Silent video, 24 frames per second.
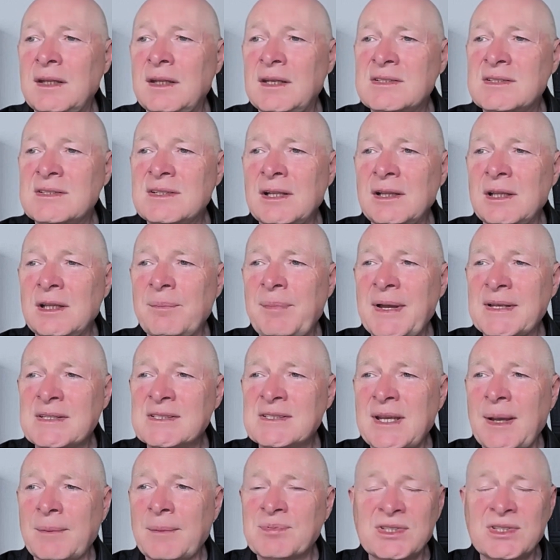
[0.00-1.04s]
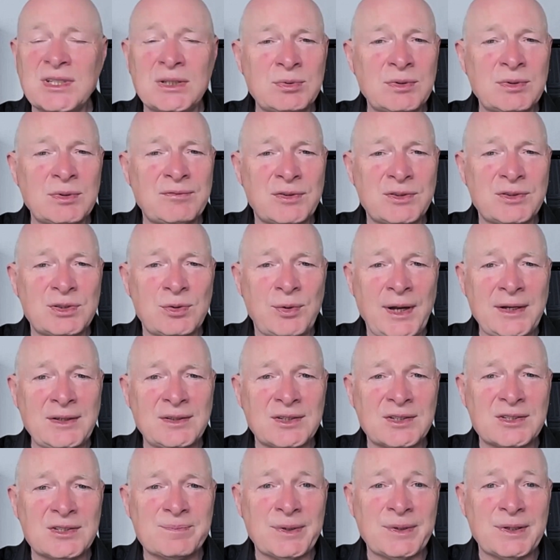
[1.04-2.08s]
They're still the best kept secret for
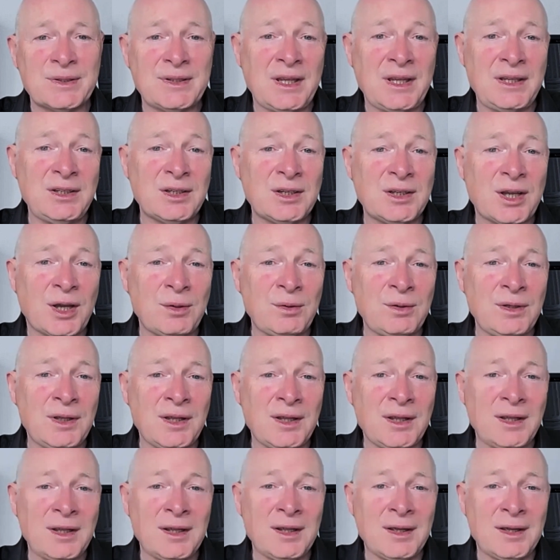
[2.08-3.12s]
directors, but there you go.